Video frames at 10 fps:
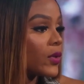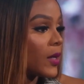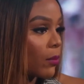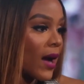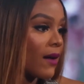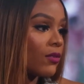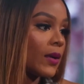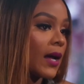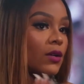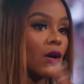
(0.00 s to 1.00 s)
blow.
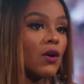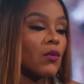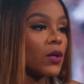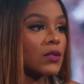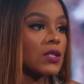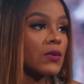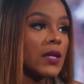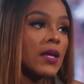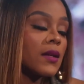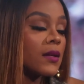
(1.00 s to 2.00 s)
Her devotion to
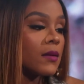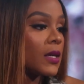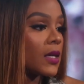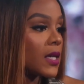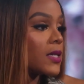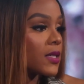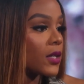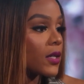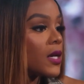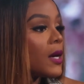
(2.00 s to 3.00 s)
Mendeecees had consumed
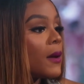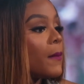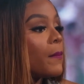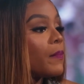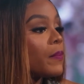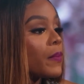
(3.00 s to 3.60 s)
her, and she had